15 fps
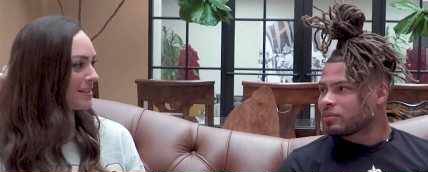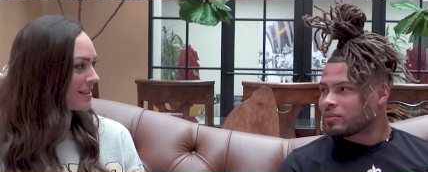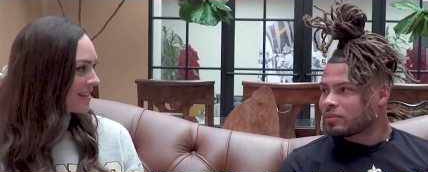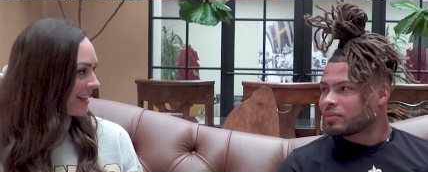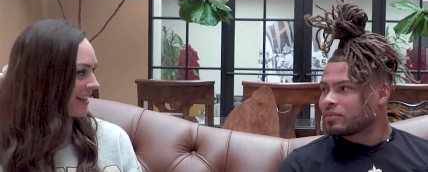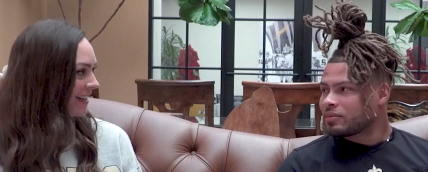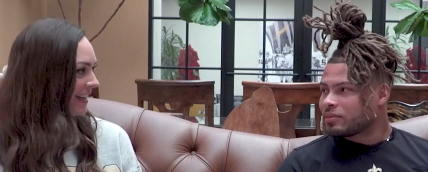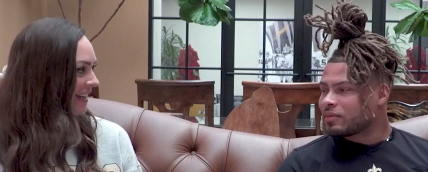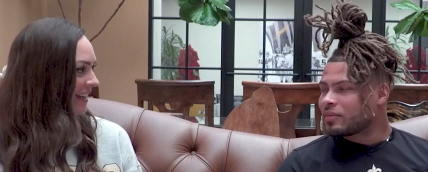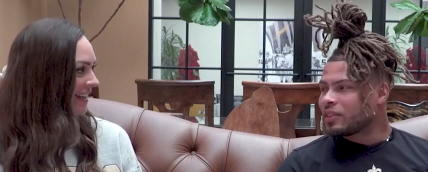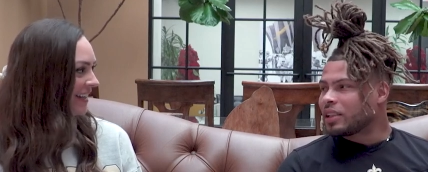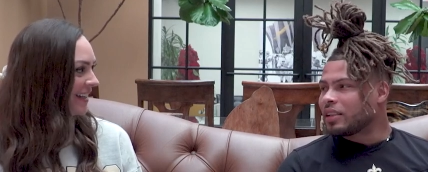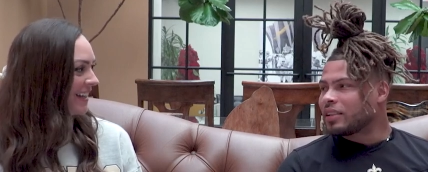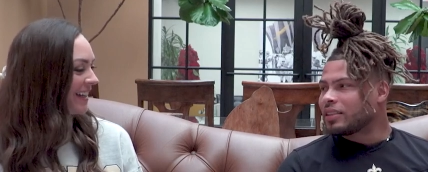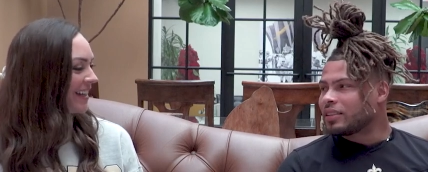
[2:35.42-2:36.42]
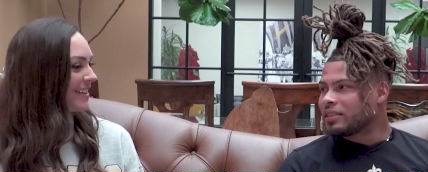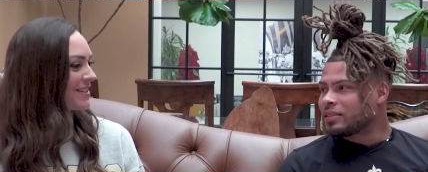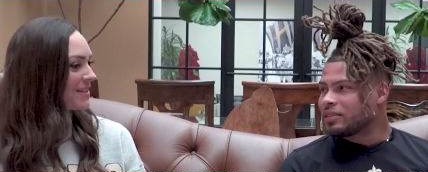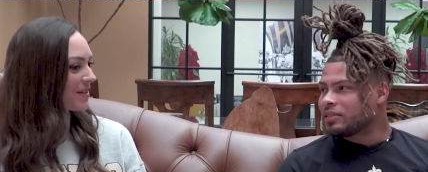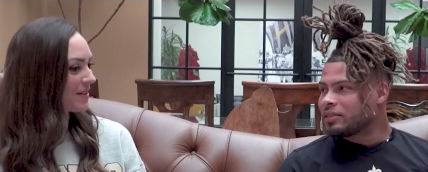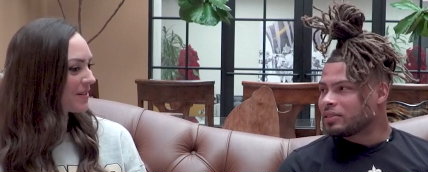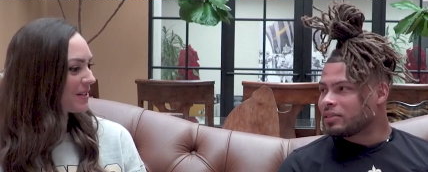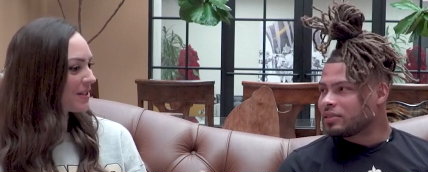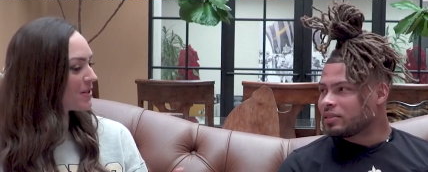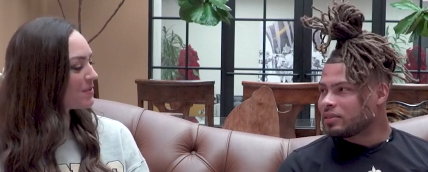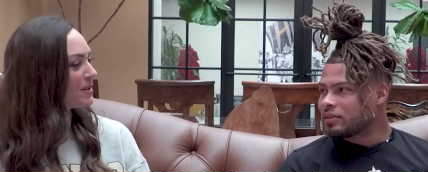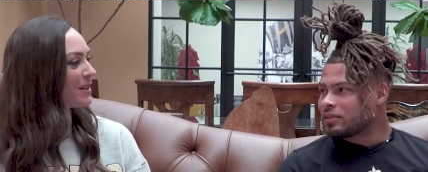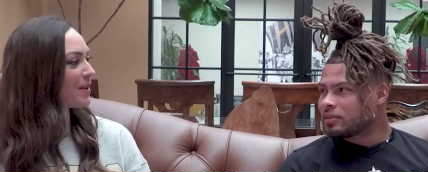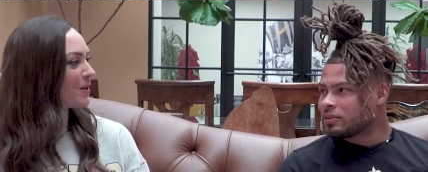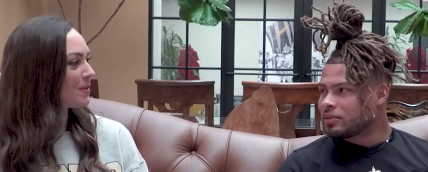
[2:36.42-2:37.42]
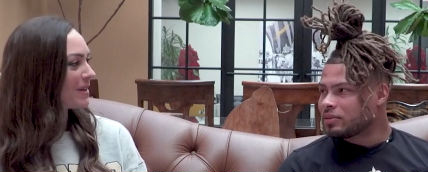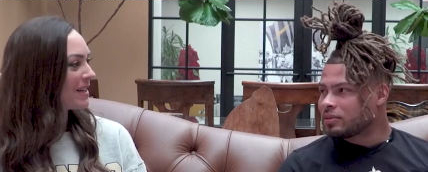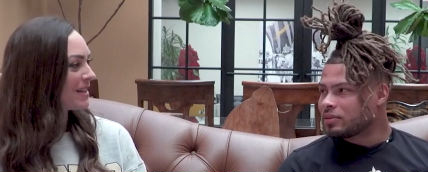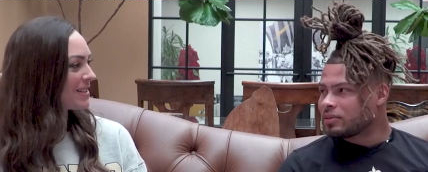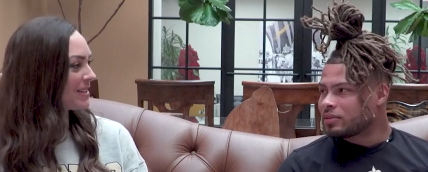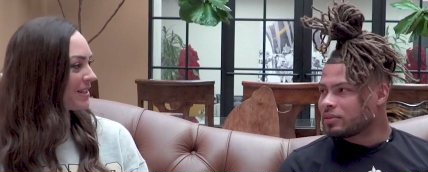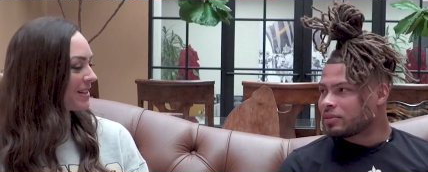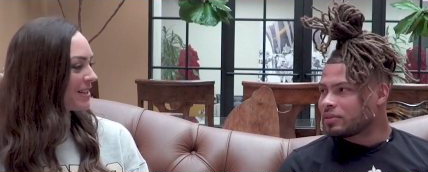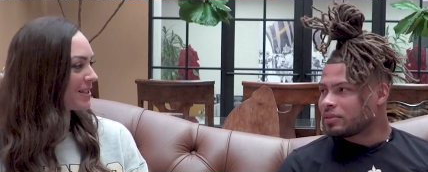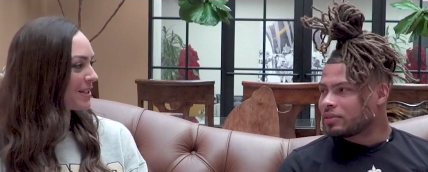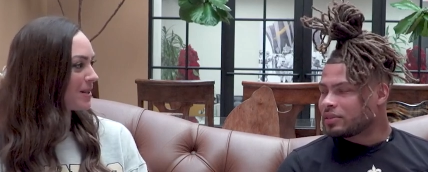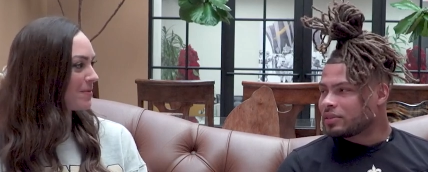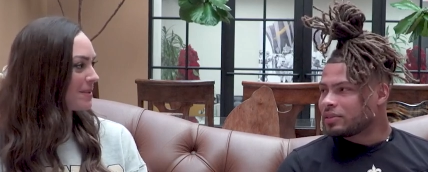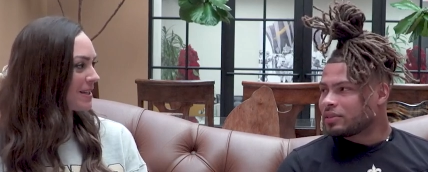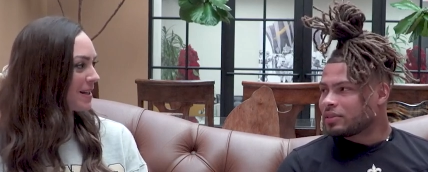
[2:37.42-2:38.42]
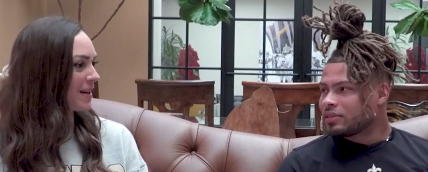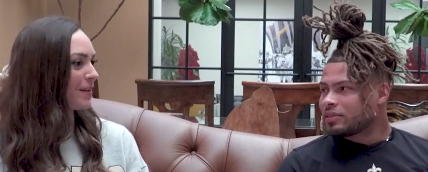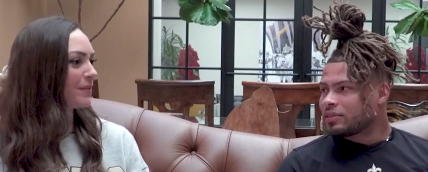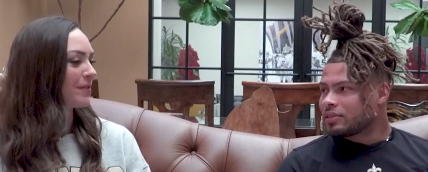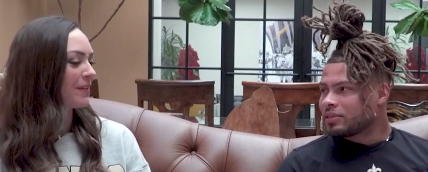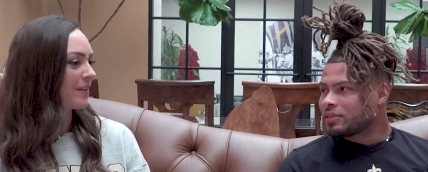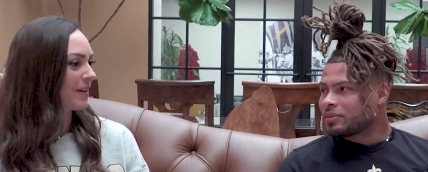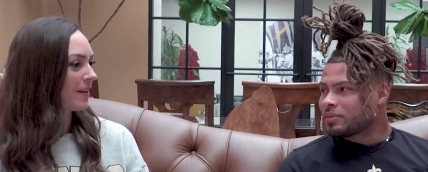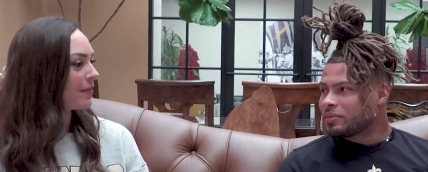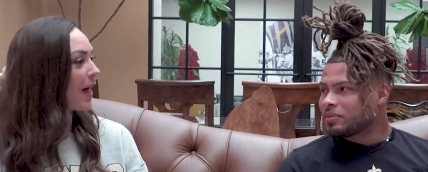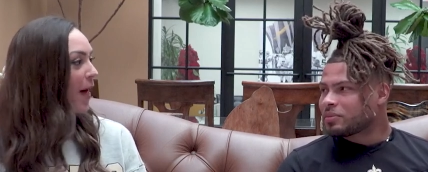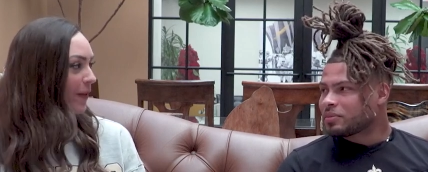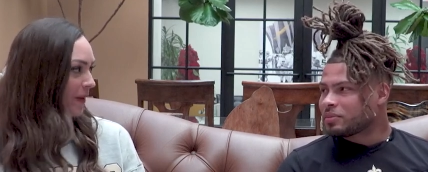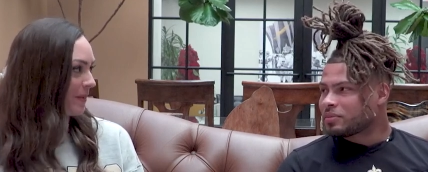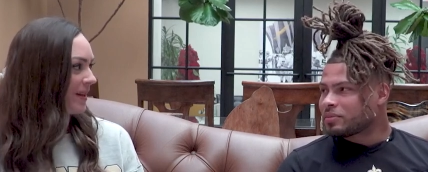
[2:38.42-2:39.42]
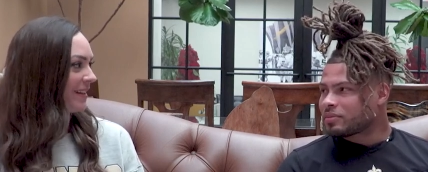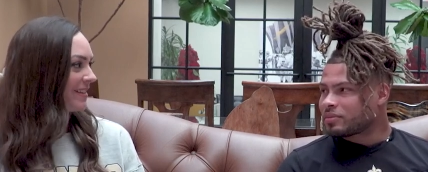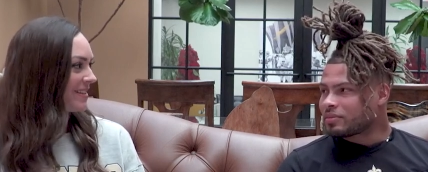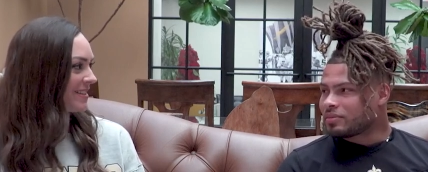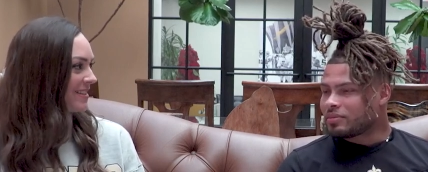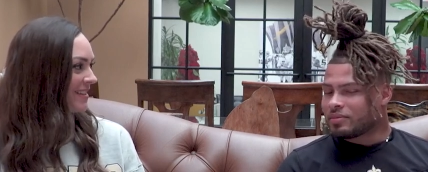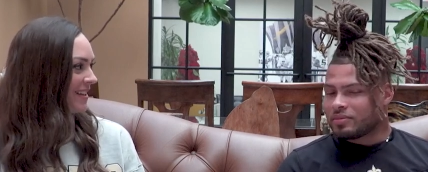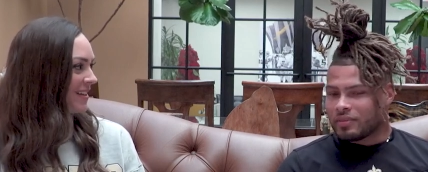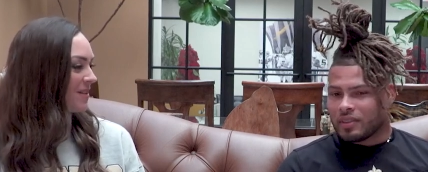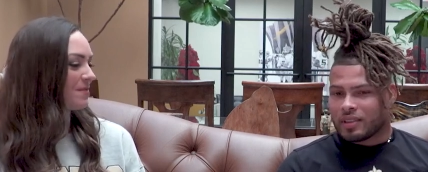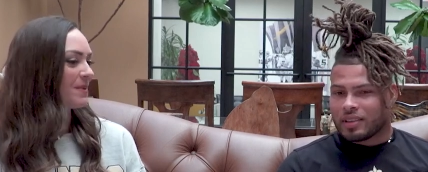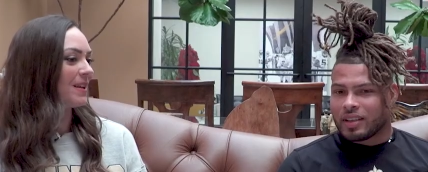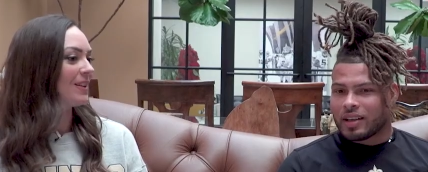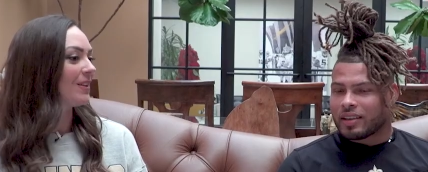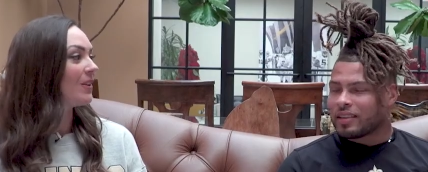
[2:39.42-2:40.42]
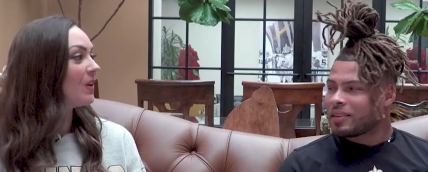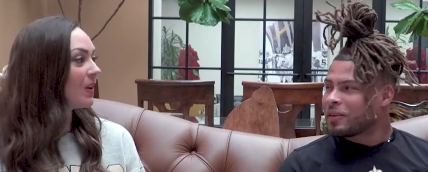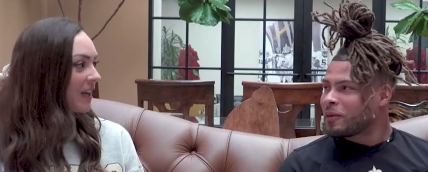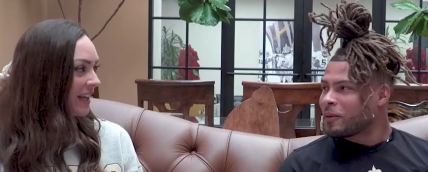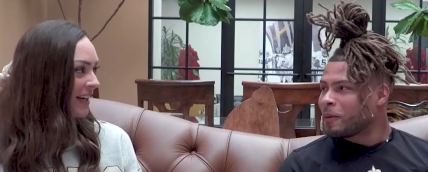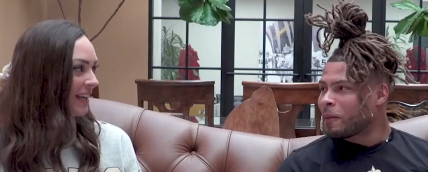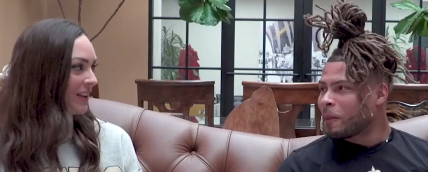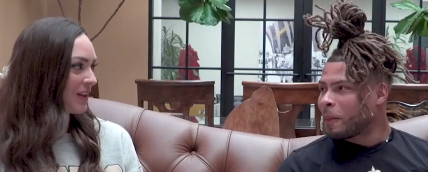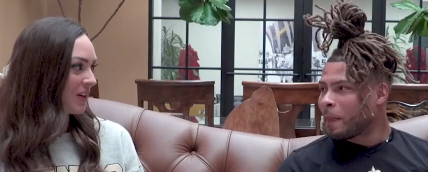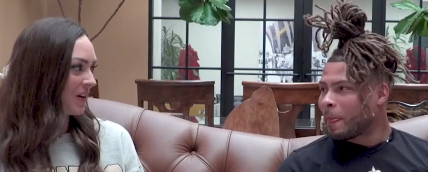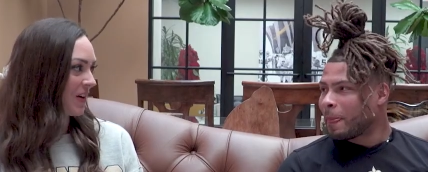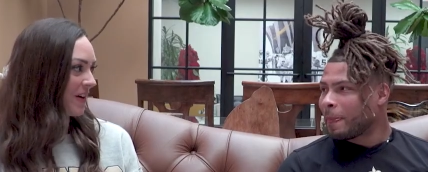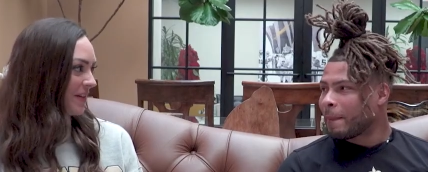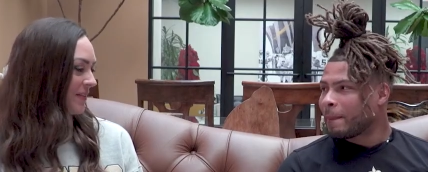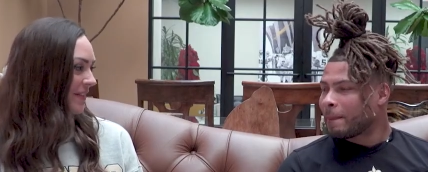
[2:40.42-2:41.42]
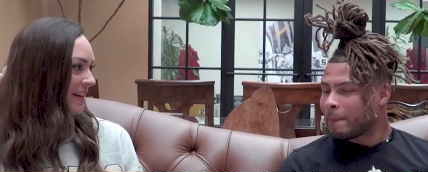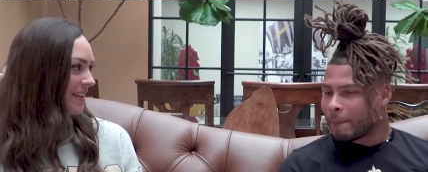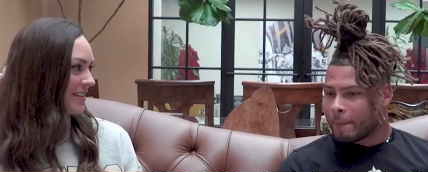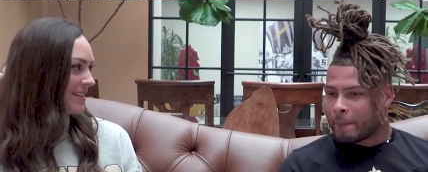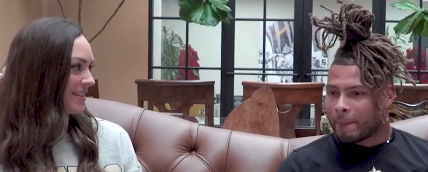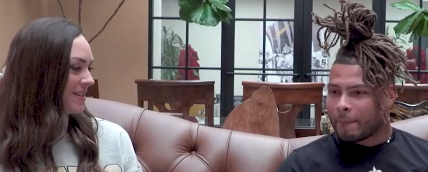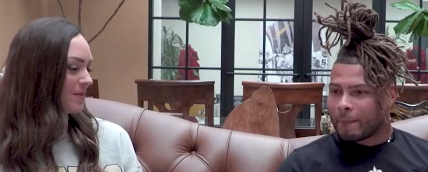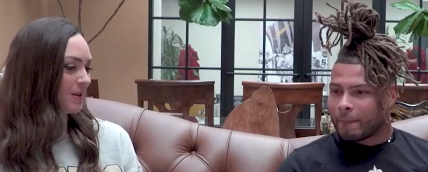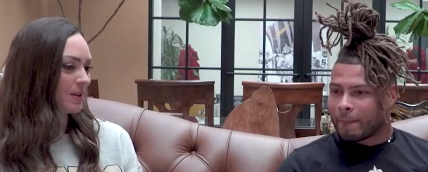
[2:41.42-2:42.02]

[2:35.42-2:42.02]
Speaker 1: sunny. So it should be a little bit easier in terms of the elements. But looking at their offense, and